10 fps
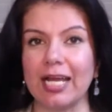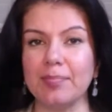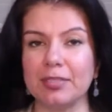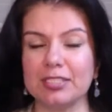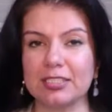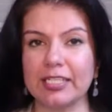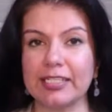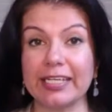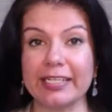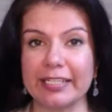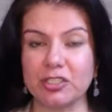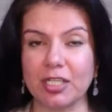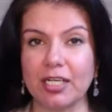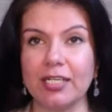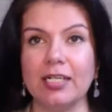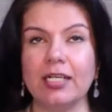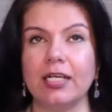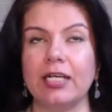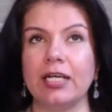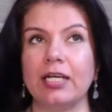I personally, in HR,
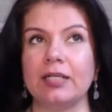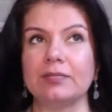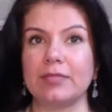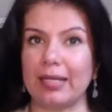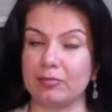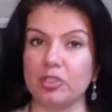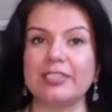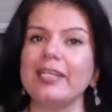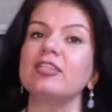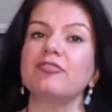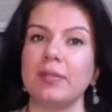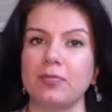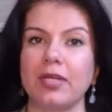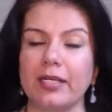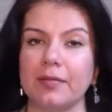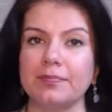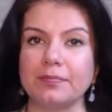I'm going to tell you the flip side.